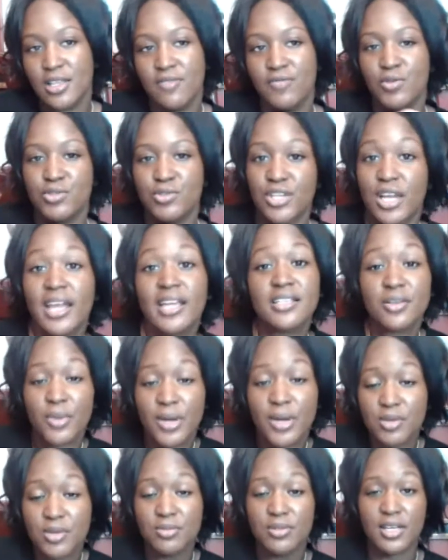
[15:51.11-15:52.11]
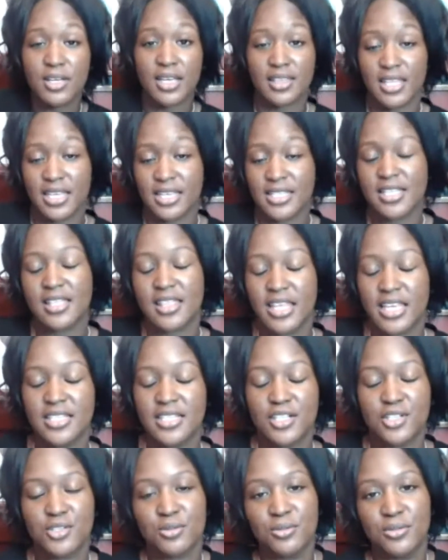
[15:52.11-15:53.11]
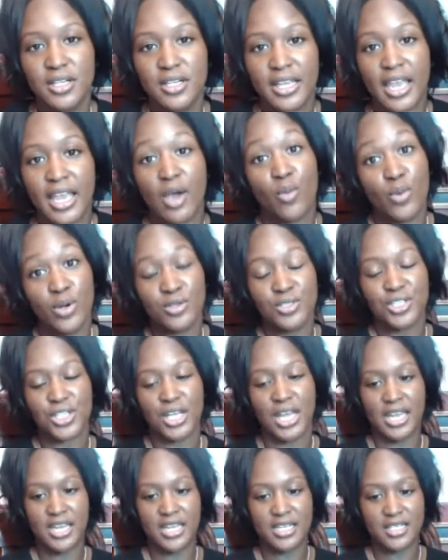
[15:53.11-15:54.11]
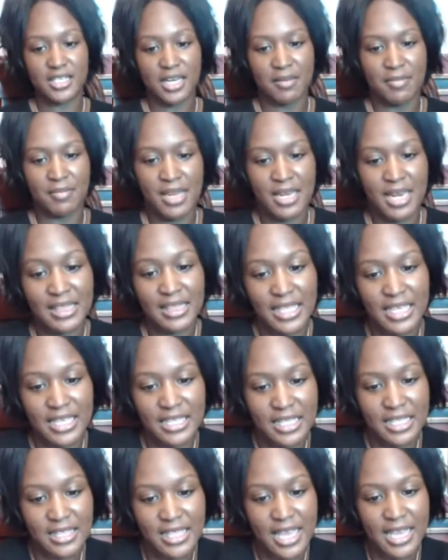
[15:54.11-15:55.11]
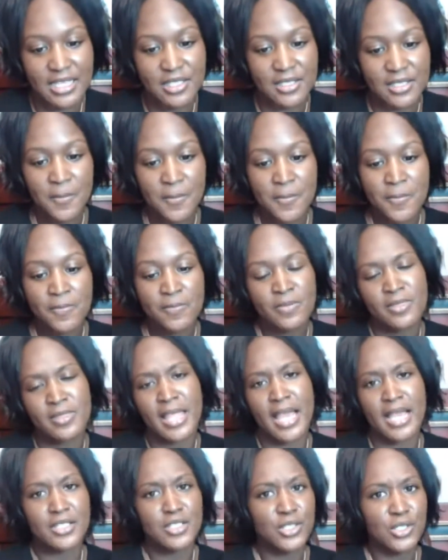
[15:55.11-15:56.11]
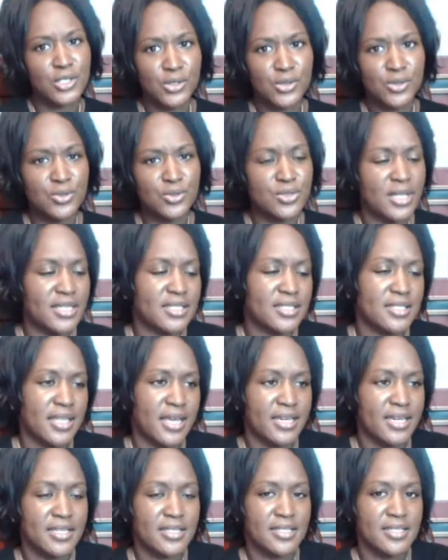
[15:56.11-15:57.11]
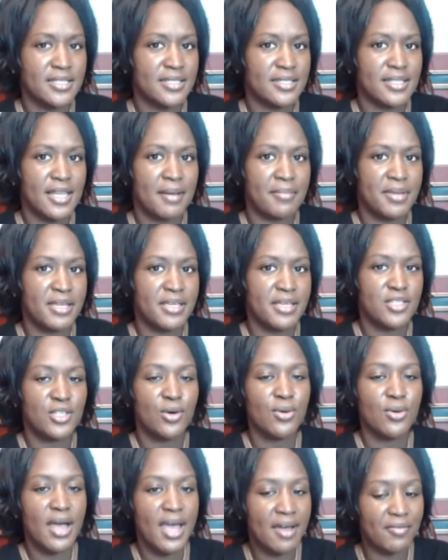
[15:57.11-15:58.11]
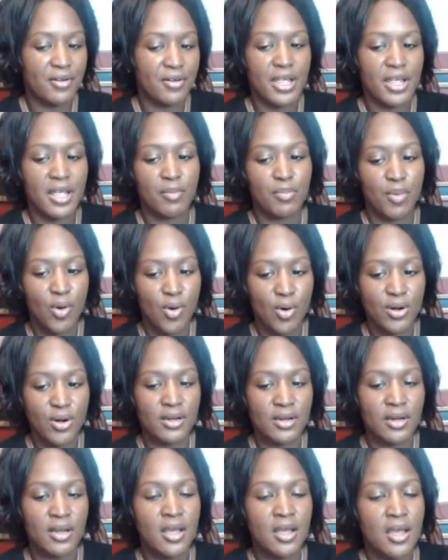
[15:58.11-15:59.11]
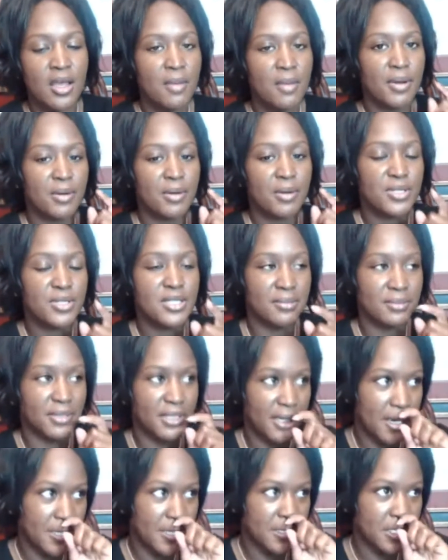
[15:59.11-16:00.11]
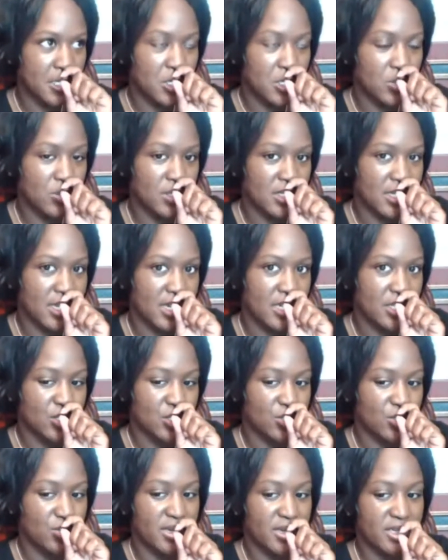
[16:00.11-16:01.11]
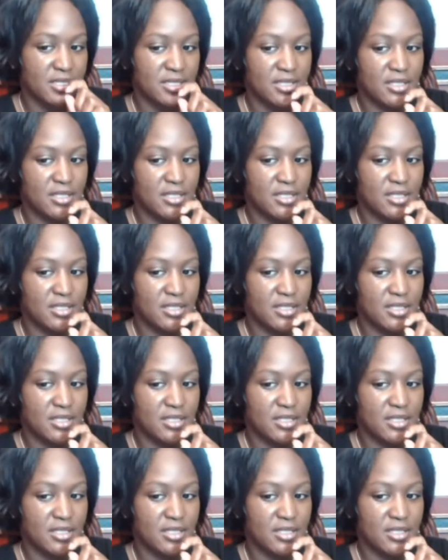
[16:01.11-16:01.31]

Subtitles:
if you change the way you look at things, the things that you look at will change. And I mean, I think that's huge. That is, I mean, so ever important. But it was something else that you said too, is